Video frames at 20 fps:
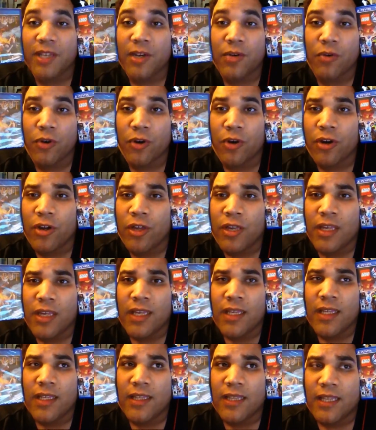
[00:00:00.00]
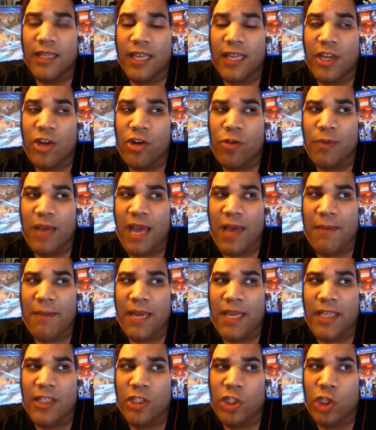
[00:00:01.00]
There were the Lego
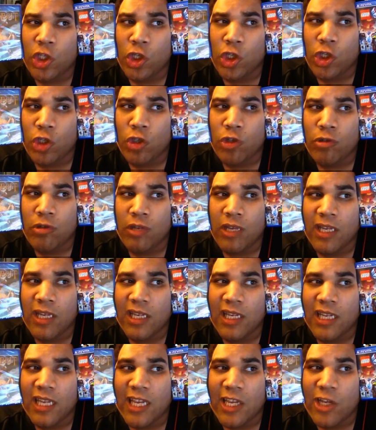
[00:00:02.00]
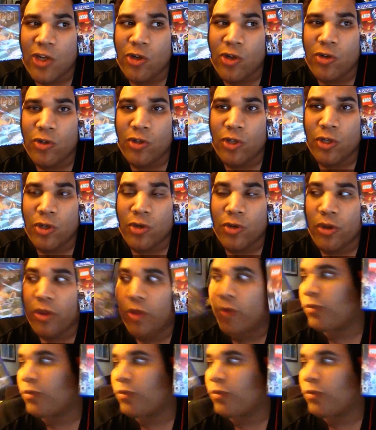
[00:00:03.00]
Batman 2 and Lego The Lord of